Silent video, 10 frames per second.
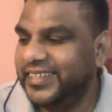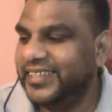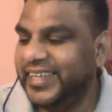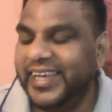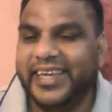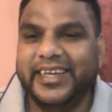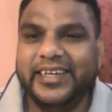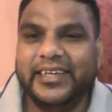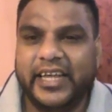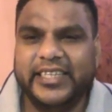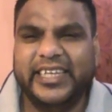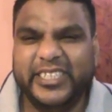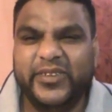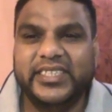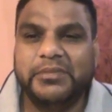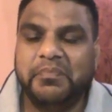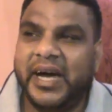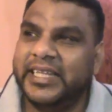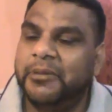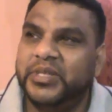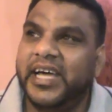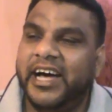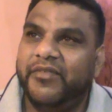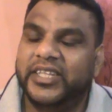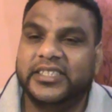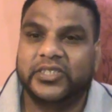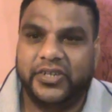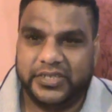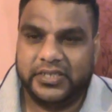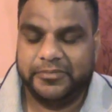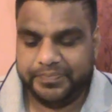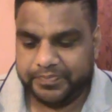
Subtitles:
Yeah. That's the only bad habit I have, I just cuss.